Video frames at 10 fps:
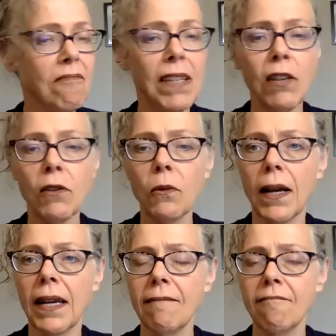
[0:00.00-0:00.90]
either
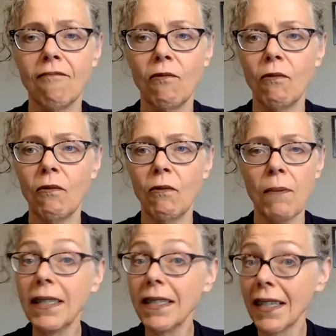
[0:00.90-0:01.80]
way, with
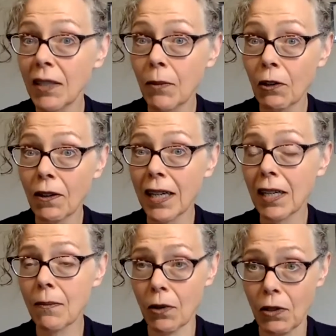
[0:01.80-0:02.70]
my texting
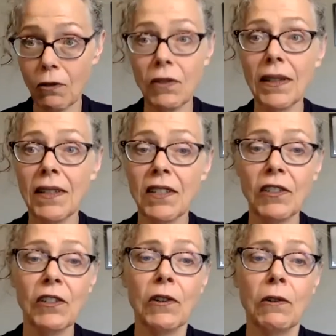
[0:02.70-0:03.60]
program or you doing this on
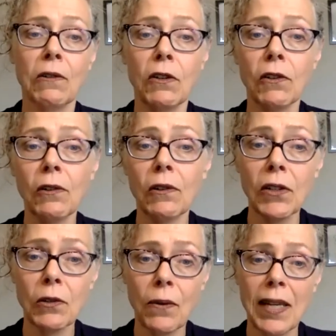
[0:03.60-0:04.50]
your own, you're on
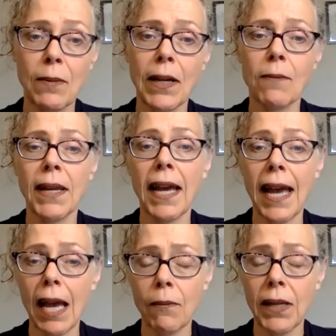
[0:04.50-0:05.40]
your way to becoming a
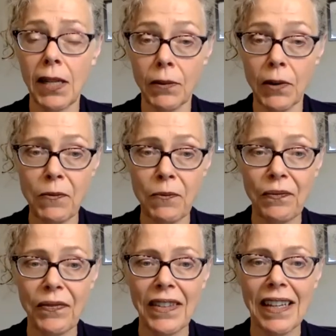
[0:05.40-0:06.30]
habit hero.
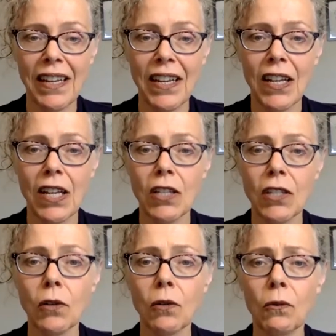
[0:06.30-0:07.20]

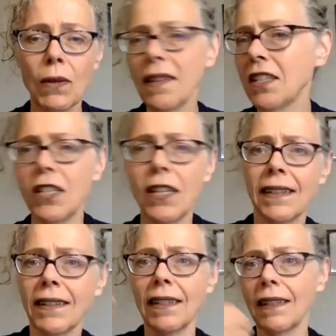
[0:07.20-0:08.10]
So what does the
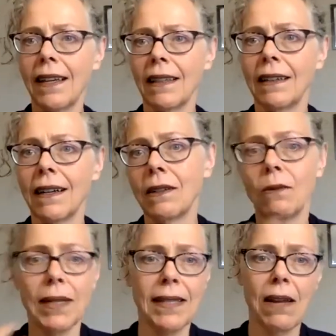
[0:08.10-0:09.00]
check-in look like, Laura?
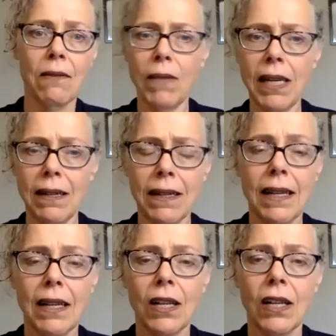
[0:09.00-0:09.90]
What does that mean?
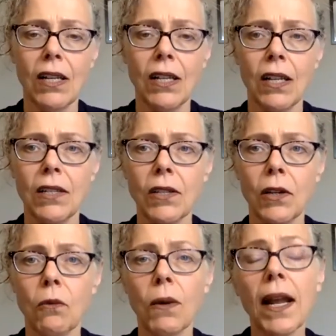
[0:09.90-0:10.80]

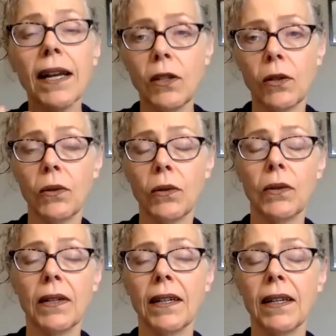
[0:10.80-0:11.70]
So what I do
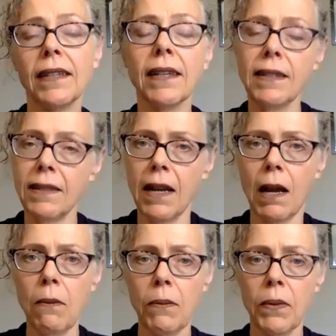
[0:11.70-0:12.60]
is I
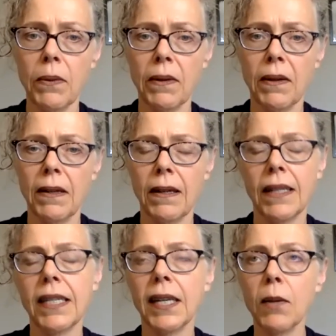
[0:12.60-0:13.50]
stop,
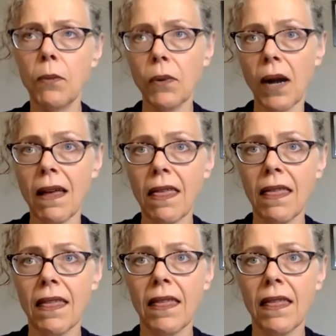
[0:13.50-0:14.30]
I take a breath,